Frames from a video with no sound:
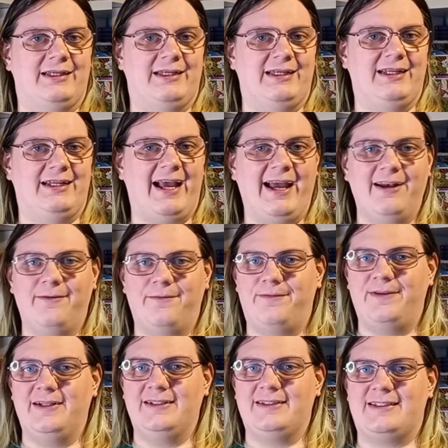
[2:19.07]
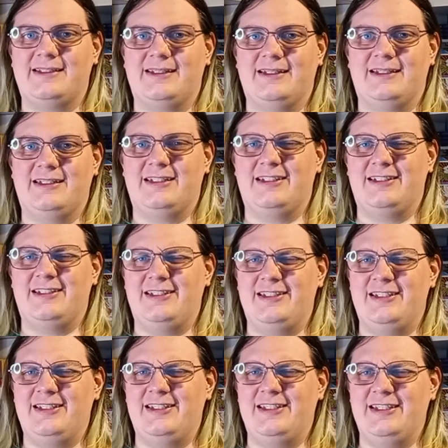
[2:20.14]
It kind of feels
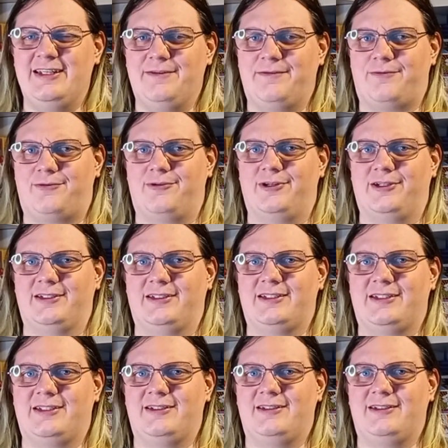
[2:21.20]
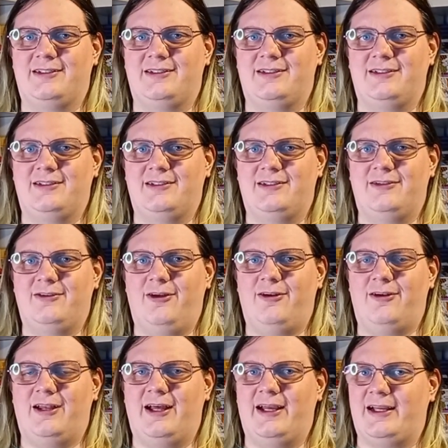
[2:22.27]
different. Not
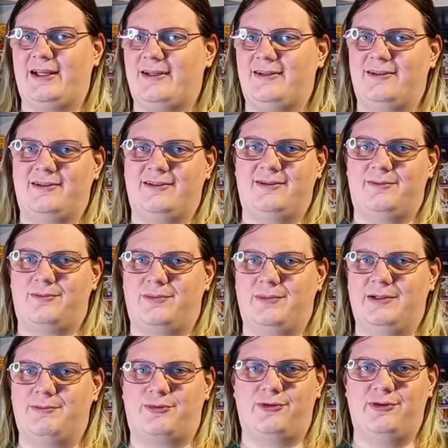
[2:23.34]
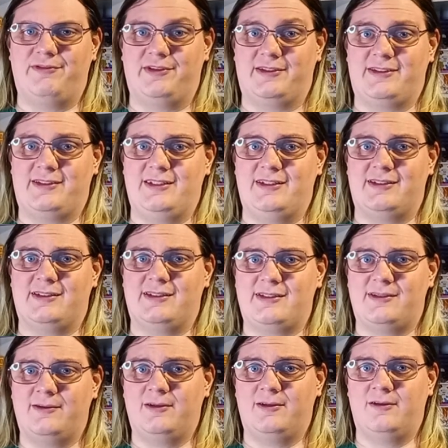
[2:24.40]
like in previous seasons.
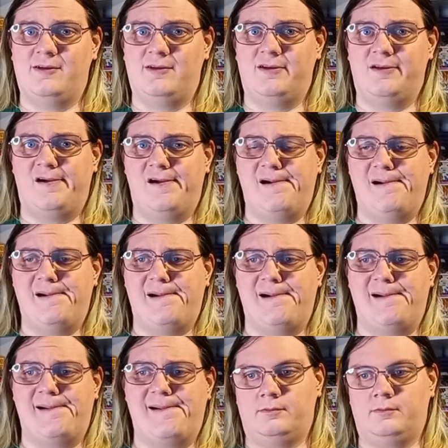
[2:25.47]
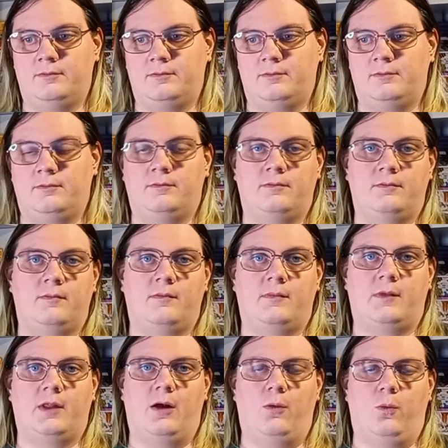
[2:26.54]
Huh. Oh,
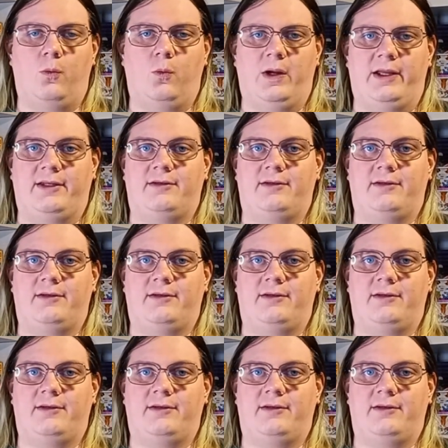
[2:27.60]
wait.